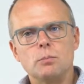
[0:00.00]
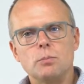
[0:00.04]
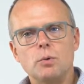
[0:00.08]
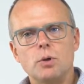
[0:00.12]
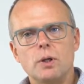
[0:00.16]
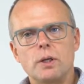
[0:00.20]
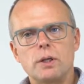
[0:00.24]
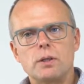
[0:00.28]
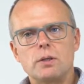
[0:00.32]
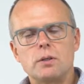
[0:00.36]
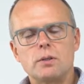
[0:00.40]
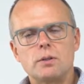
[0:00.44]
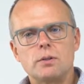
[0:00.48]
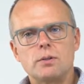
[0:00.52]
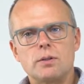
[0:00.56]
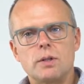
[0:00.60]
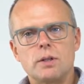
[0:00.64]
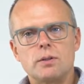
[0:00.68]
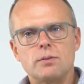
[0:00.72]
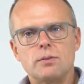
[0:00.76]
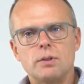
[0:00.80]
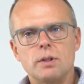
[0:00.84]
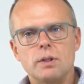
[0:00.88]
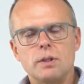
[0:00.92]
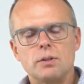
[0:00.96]
molecular
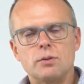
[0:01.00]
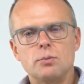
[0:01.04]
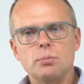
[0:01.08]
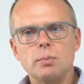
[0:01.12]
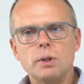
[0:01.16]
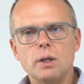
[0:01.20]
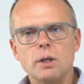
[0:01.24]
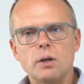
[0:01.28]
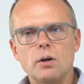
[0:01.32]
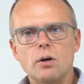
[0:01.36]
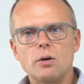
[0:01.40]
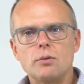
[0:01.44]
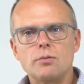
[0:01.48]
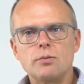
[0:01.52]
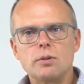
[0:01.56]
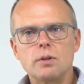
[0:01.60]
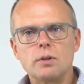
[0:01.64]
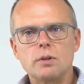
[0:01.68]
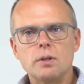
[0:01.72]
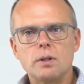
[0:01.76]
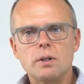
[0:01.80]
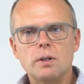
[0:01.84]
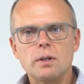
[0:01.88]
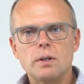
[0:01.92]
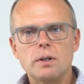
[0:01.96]
testing is being
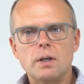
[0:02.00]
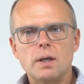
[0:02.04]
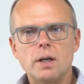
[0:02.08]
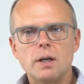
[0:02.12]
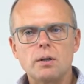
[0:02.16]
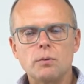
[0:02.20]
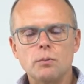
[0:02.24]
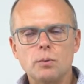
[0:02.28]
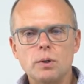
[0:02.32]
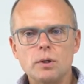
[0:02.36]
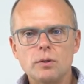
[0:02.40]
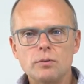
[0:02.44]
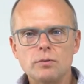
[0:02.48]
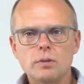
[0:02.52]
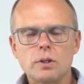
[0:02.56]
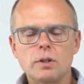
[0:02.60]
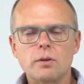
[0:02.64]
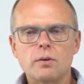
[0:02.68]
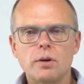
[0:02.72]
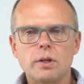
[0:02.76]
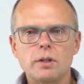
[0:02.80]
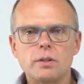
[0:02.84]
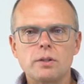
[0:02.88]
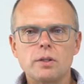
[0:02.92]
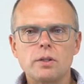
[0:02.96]
offered. And one of the
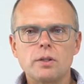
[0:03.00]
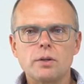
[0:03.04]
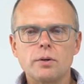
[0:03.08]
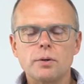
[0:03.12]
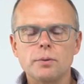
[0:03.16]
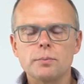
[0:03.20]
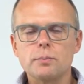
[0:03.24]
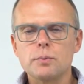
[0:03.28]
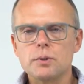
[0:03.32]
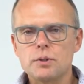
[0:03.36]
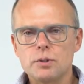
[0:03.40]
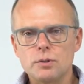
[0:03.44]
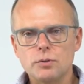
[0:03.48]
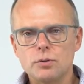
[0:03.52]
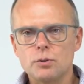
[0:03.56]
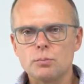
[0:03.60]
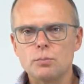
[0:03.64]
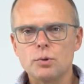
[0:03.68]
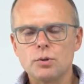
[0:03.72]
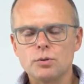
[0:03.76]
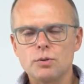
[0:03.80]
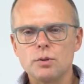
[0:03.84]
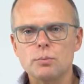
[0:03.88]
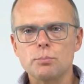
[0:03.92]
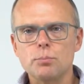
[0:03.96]
criteria, which is the
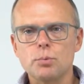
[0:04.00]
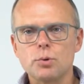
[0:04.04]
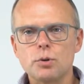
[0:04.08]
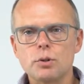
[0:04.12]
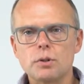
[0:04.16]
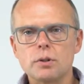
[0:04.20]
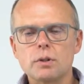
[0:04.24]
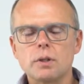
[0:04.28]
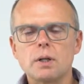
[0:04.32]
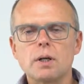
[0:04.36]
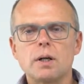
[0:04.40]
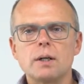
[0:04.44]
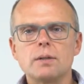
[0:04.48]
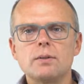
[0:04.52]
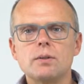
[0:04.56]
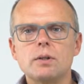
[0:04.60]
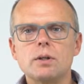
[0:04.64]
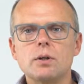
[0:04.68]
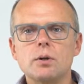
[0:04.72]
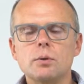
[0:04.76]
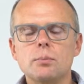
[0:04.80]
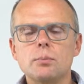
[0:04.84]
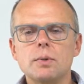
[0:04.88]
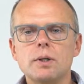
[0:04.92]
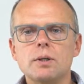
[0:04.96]
most important
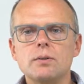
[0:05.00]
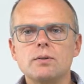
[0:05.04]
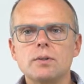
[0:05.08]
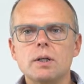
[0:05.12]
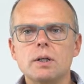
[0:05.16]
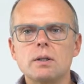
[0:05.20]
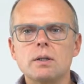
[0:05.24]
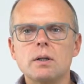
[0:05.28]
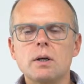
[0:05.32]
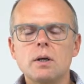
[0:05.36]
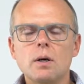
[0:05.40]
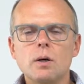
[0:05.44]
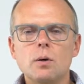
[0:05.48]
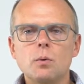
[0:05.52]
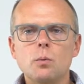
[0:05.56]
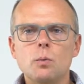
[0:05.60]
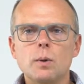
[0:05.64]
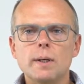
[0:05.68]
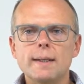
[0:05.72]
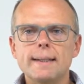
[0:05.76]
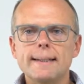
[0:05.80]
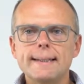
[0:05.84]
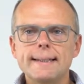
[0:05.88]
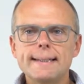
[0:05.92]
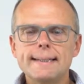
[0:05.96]
criterion, is that
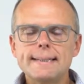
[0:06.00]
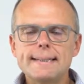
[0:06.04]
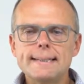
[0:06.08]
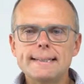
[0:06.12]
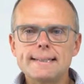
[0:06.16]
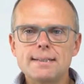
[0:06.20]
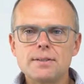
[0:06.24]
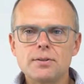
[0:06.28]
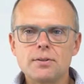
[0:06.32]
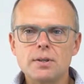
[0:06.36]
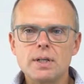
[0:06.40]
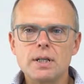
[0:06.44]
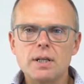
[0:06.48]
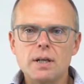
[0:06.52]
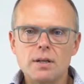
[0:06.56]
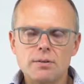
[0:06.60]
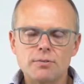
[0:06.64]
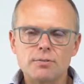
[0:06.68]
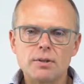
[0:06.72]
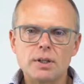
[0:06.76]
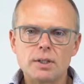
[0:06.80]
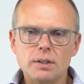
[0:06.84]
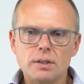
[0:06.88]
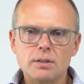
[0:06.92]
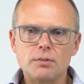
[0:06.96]
one needs 3
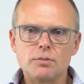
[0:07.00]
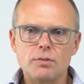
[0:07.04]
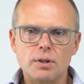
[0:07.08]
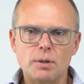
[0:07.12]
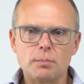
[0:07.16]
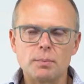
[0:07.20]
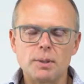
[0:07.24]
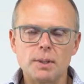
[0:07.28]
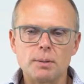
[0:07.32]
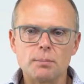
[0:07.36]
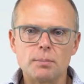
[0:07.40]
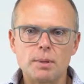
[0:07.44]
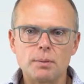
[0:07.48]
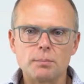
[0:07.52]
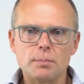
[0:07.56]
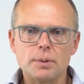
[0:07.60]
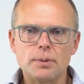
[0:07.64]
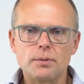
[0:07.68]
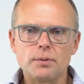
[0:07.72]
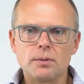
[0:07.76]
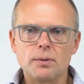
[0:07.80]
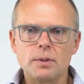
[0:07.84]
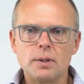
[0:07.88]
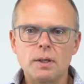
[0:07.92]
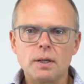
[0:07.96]
affected family
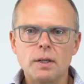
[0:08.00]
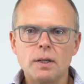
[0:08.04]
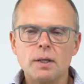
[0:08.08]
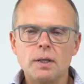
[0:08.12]
members.